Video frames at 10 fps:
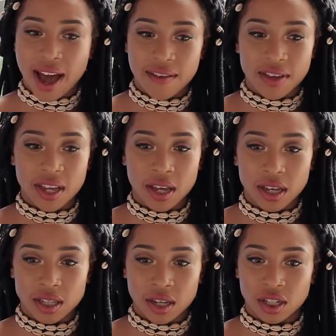having
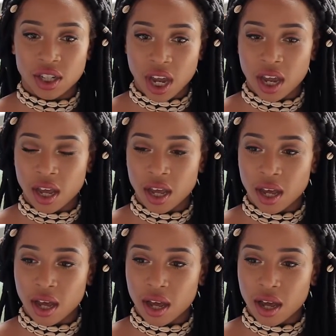such a
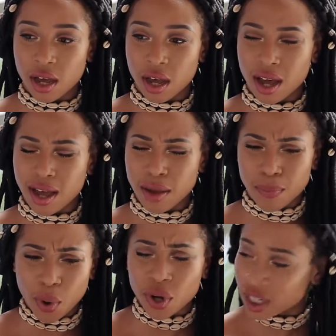
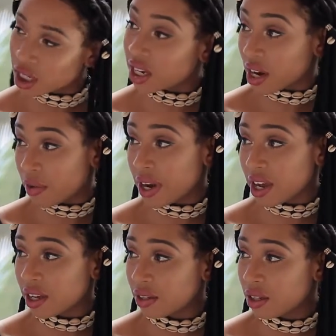important
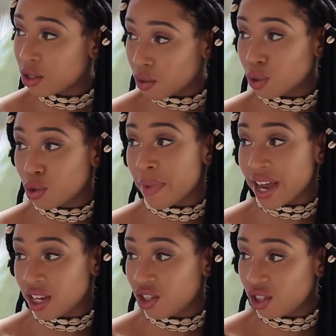career to, to
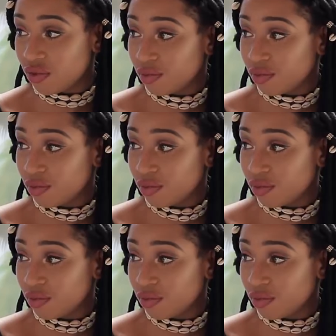manage